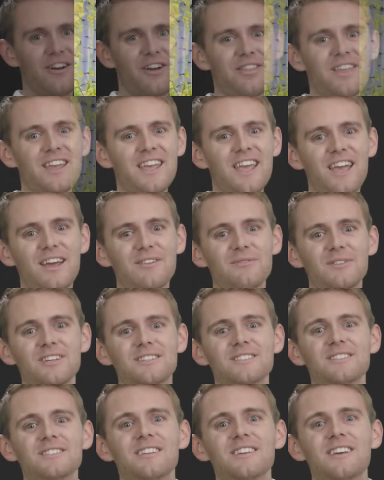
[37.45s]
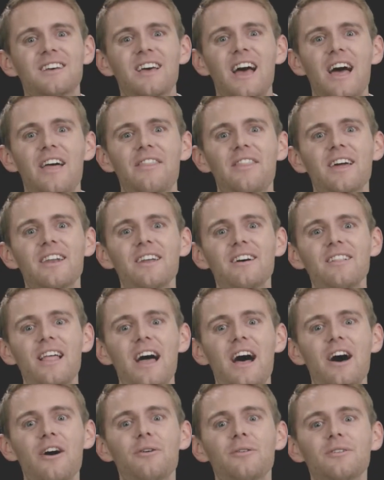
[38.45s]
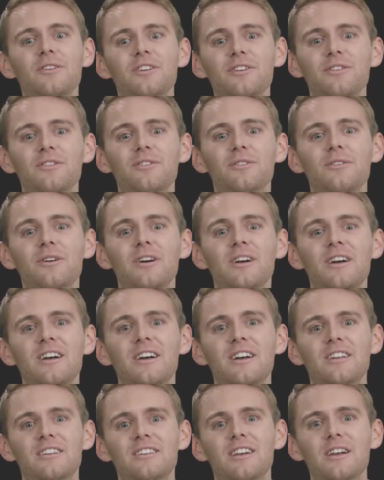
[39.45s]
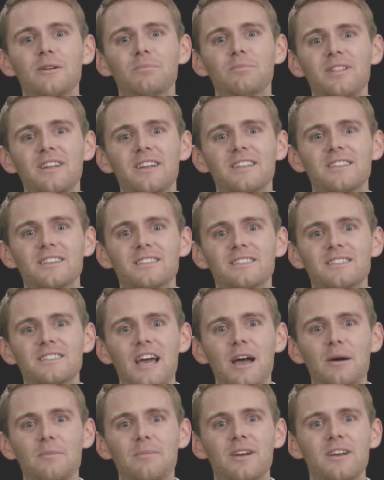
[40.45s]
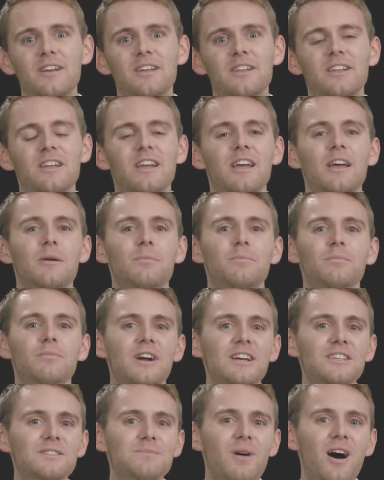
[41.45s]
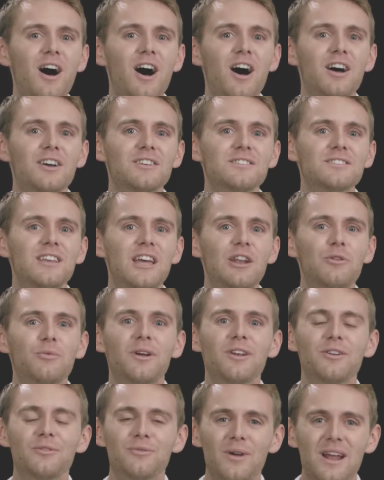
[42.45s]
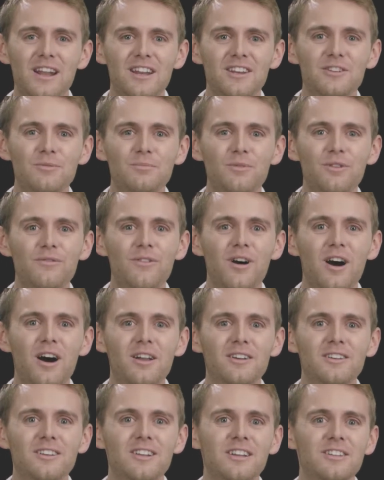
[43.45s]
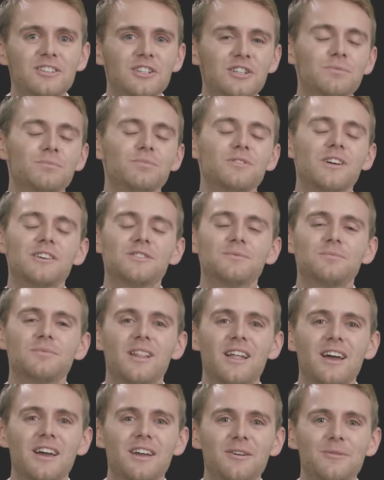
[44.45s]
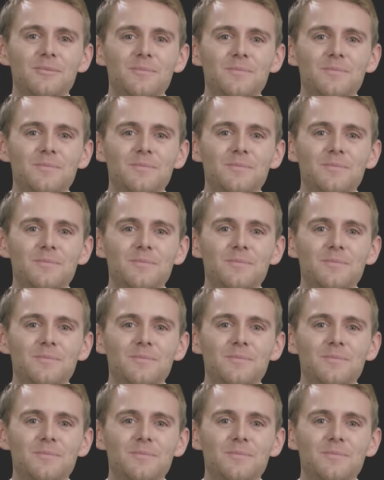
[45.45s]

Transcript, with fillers: on the canvas, and then allow you to complete the step. Press pause, and when you're ready to move on, just press play.